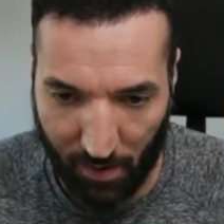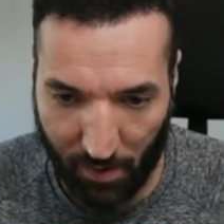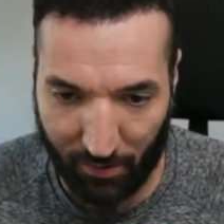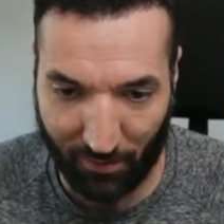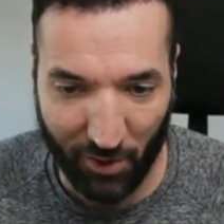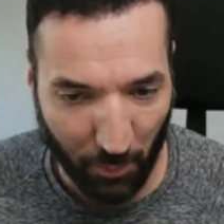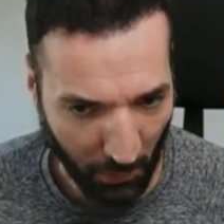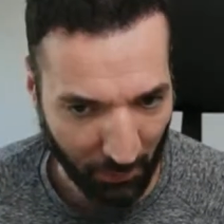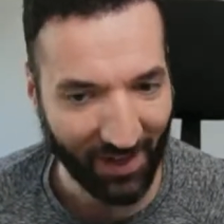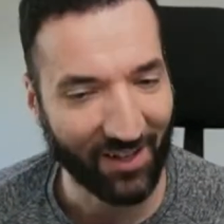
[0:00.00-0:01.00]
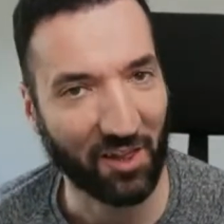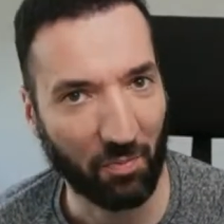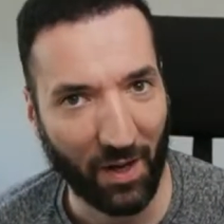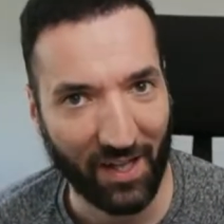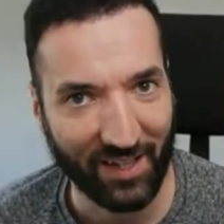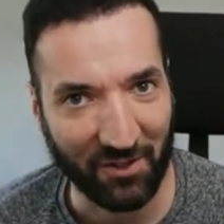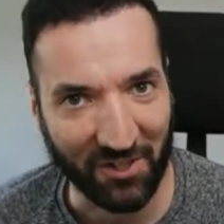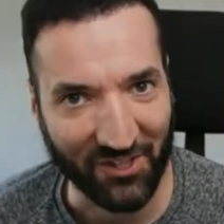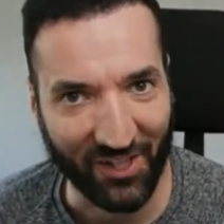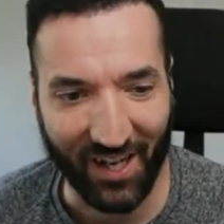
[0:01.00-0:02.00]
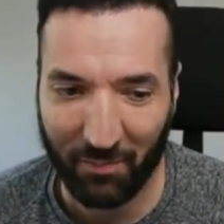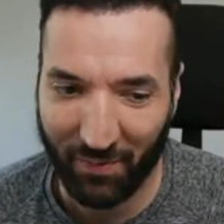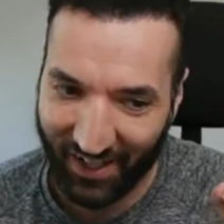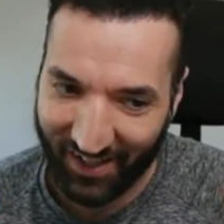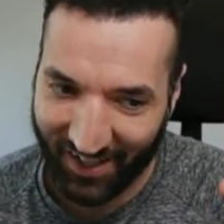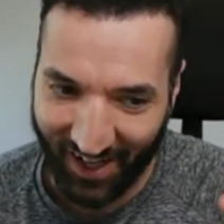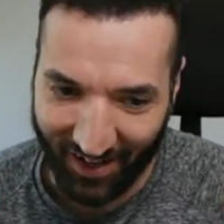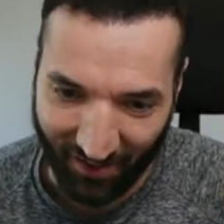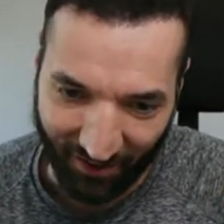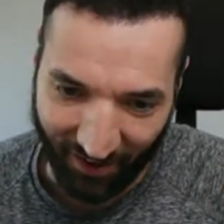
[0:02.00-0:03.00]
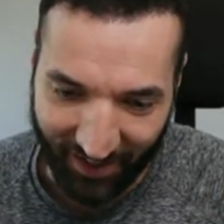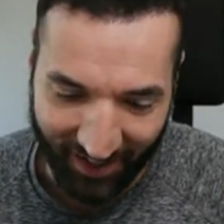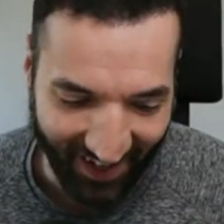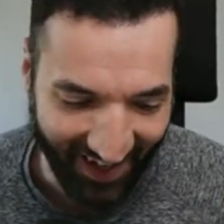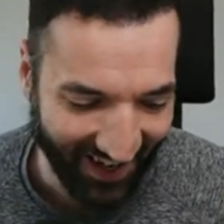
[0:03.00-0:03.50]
So you put me on the spot there, Rashad, but I did answer. I did.